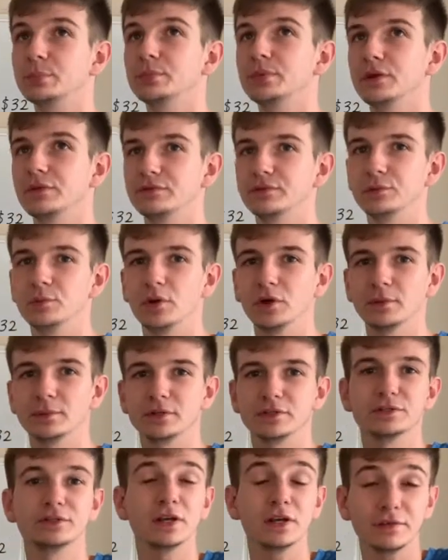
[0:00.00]
If you want to
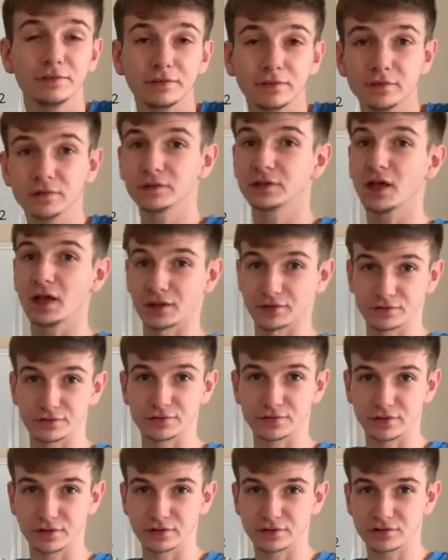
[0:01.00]
be safer, yes,
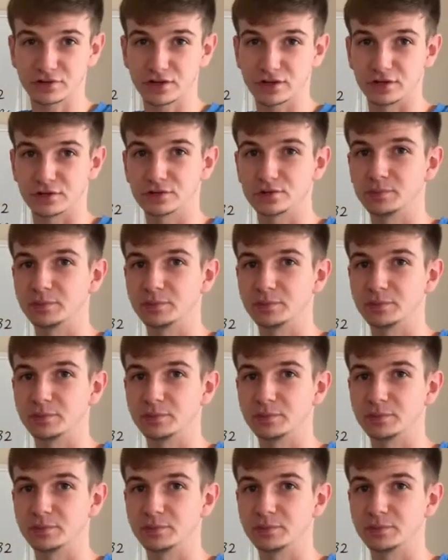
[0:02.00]
trade shares.